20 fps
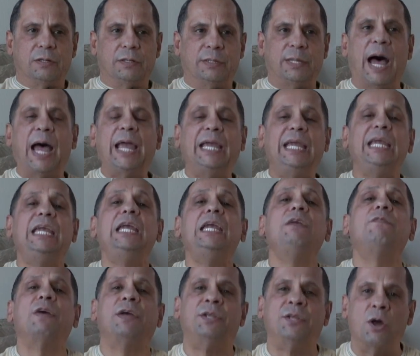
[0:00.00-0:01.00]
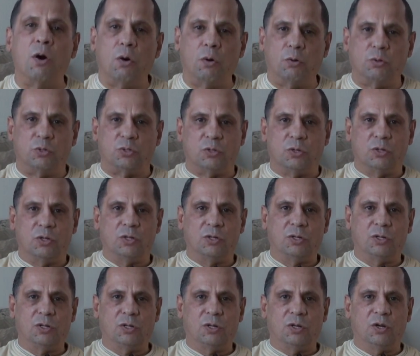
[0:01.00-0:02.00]
that he even knows
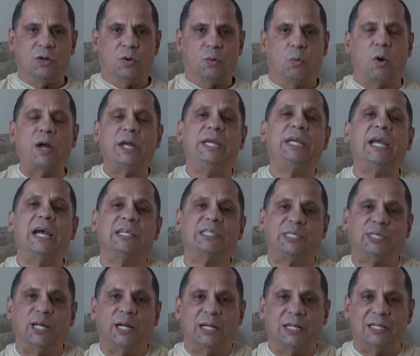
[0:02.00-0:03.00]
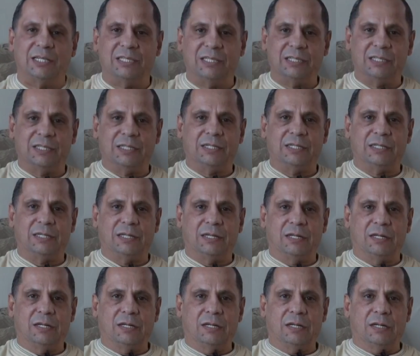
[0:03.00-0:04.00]
what he has done.
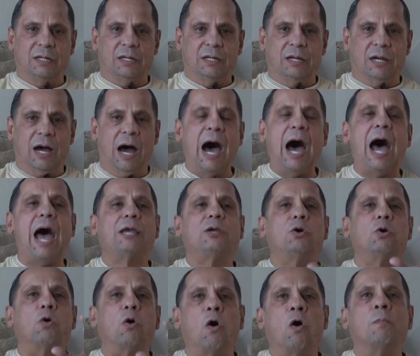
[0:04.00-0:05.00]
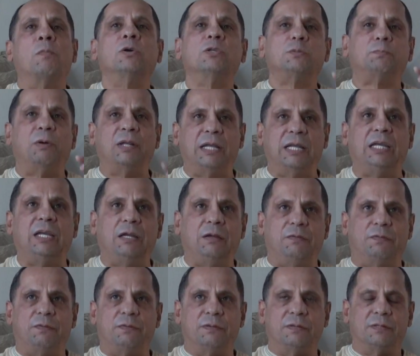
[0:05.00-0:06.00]
I could almost
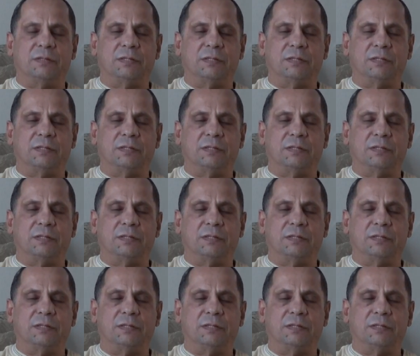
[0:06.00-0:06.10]
believe